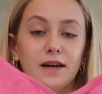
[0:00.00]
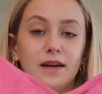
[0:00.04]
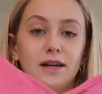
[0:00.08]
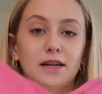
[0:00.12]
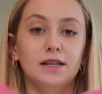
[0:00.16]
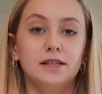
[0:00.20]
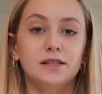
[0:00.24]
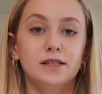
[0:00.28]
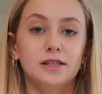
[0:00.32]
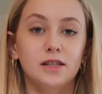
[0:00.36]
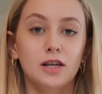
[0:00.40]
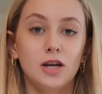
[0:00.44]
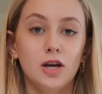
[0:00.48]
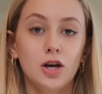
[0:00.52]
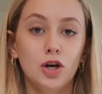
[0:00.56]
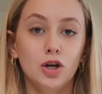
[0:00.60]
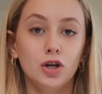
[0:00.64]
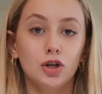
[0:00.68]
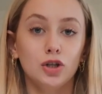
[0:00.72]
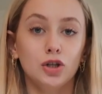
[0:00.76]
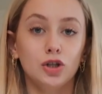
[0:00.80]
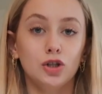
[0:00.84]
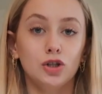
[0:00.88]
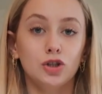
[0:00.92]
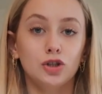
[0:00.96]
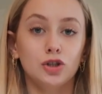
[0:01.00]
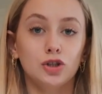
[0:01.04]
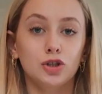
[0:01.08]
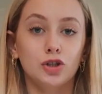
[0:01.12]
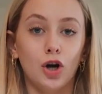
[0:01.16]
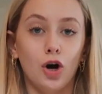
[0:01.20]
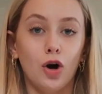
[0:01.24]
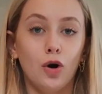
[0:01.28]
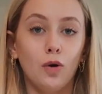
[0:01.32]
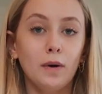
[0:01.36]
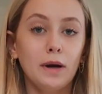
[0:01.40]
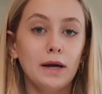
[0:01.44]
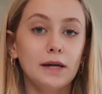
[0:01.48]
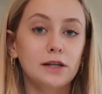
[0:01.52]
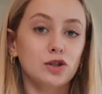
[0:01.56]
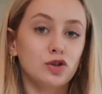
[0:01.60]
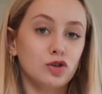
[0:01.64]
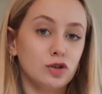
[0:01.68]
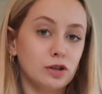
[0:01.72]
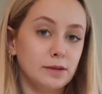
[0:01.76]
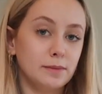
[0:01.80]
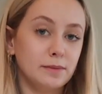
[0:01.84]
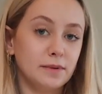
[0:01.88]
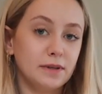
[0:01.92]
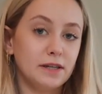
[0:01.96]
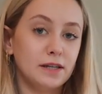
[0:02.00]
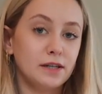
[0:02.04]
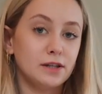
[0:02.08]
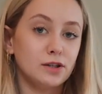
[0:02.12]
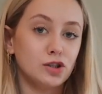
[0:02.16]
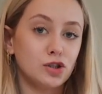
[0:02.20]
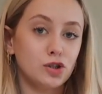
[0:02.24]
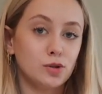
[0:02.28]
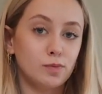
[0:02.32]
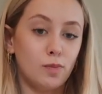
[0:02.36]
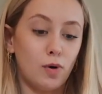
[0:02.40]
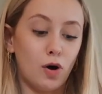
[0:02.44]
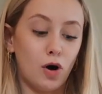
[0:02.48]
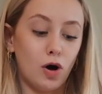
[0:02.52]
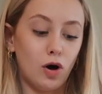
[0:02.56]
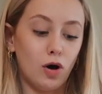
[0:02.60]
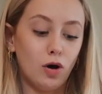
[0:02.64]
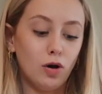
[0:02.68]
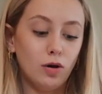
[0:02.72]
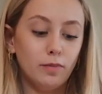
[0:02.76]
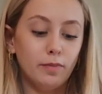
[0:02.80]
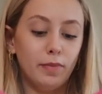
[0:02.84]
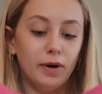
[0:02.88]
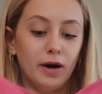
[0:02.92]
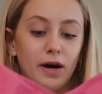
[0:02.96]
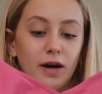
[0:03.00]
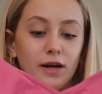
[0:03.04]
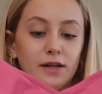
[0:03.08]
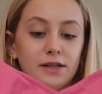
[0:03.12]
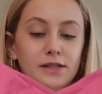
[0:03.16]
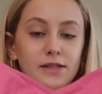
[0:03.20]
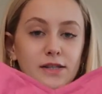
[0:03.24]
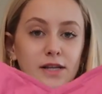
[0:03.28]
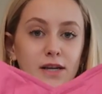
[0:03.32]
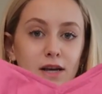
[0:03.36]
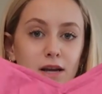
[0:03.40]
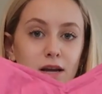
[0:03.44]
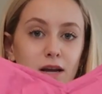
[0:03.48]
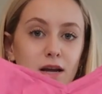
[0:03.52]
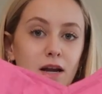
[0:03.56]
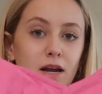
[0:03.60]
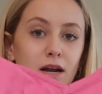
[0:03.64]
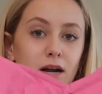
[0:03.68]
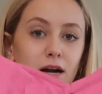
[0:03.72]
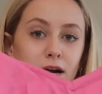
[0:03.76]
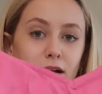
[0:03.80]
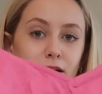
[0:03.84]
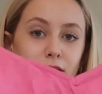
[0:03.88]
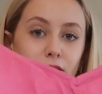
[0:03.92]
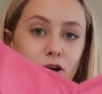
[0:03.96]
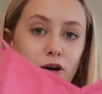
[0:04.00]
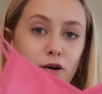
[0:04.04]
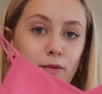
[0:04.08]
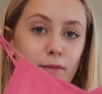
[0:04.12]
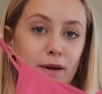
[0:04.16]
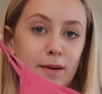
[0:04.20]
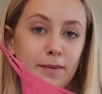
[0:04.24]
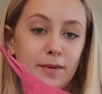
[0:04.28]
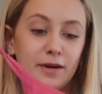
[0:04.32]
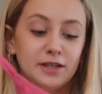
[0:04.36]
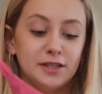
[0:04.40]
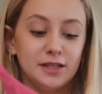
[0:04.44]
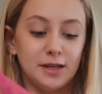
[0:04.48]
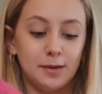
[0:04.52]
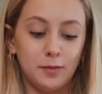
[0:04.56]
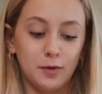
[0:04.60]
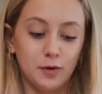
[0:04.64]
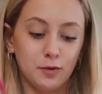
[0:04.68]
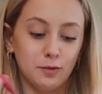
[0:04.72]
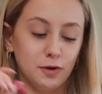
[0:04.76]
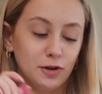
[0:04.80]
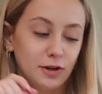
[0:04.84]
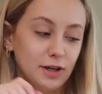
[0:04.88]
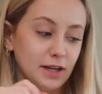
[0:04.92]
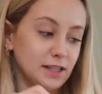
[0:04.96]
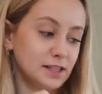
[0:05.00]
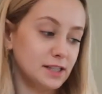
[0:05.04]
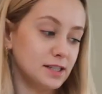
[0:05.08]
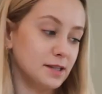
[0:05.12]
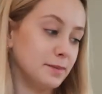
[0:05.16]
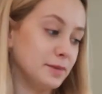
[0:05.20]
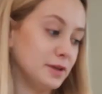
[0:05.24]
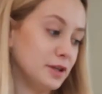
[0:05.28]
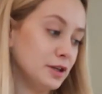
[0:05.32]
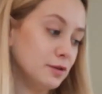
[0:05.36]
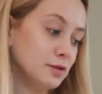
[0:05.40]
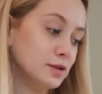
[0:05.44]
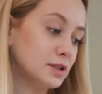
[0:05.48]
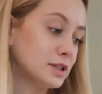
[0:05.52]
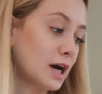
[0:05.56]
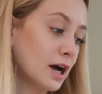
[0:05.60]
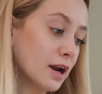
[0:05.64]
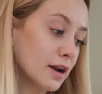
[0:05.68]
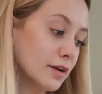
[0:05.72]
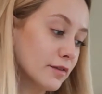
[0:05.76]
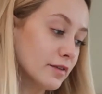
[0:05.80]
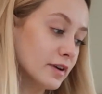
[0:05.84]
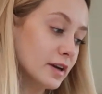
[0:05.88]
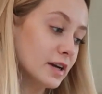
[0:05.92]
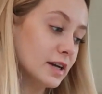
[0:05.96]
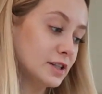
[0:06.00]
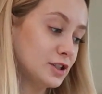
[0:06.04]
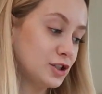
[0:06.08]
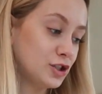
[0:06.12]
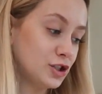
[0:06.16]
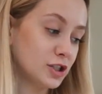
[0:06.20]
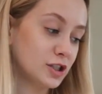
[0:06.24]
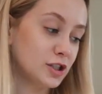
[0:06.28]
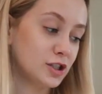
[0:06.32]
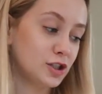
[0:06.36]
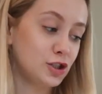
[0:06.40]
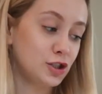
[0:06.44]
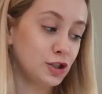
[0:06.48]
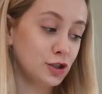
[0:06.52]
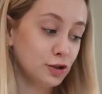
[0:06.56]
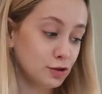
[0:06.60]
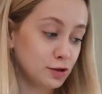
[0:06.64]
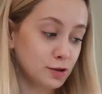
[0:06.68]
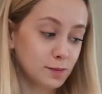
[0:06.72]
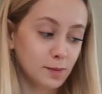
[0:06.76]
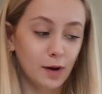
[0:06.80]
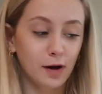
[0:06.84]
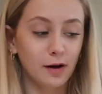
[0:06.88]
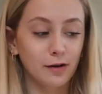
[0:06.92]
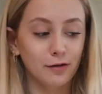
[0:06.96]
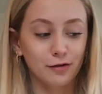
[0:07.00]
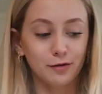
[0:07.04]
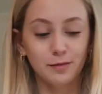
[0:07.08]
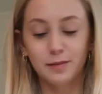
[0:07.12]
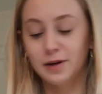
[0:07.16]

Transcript: that is so extremely small, but I don't know, maybe someone will get some use out of it. It's just too small for